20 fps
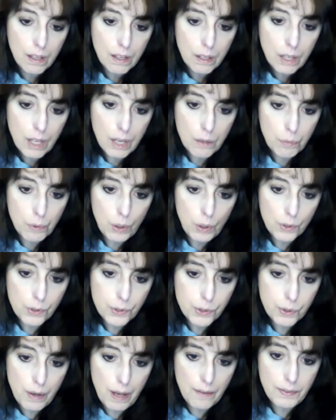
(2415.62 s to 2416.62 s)
And we
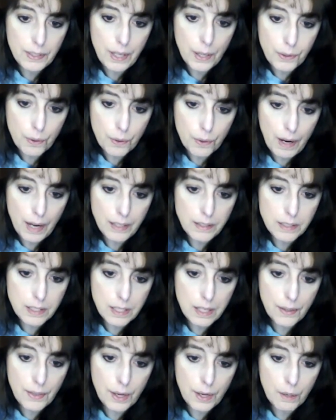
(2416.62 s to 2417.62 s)
also have another
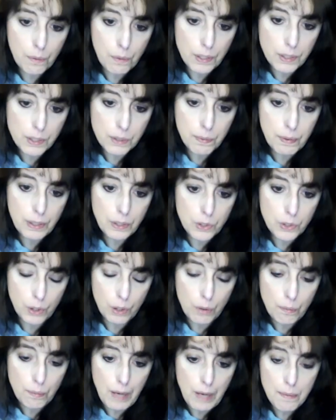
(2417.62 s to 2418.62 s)
idea that I want to speak to your
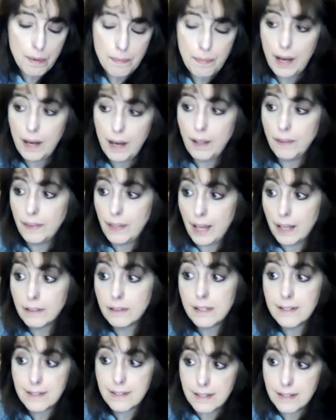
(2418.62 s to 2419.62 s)
mom about, and that,
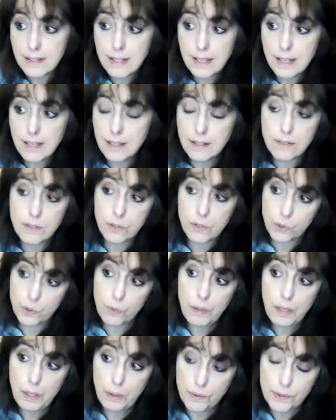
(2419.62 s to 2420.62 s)
Lisa D, is the
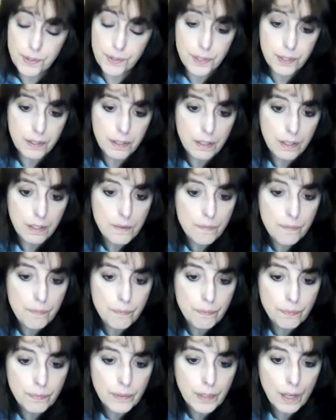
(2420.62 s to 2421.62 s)
Squeedles.
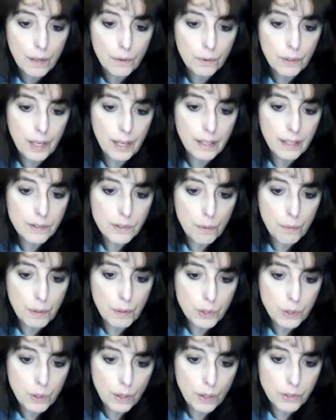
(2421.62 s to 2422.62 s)
Okay, so I
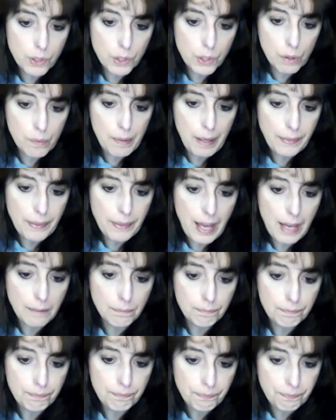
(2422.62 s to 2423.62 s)
want to talk to her about that.
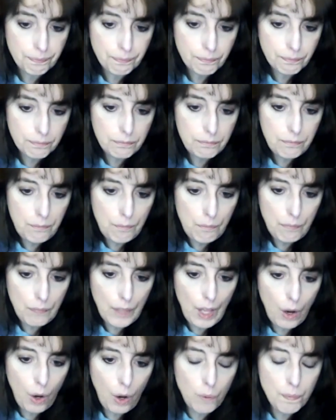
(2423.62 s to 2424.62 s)

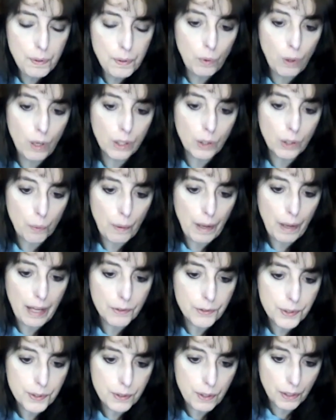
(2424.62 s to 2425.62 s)
Hope you all are
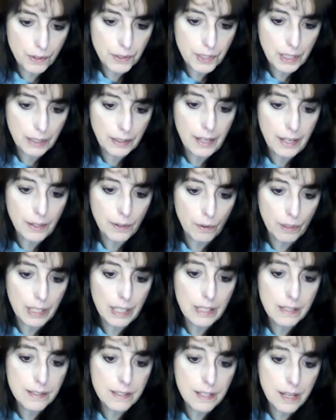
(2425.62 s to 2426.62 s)
well. Talk to you later. And
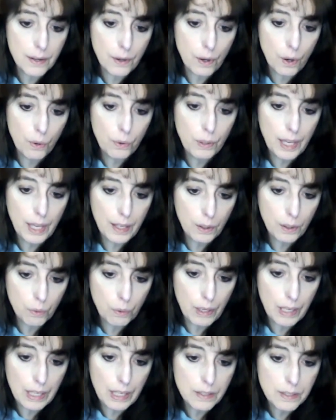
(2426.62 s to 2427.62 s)
he said, okay,
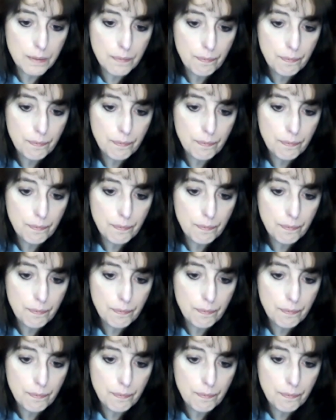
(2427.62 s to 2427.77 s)
great.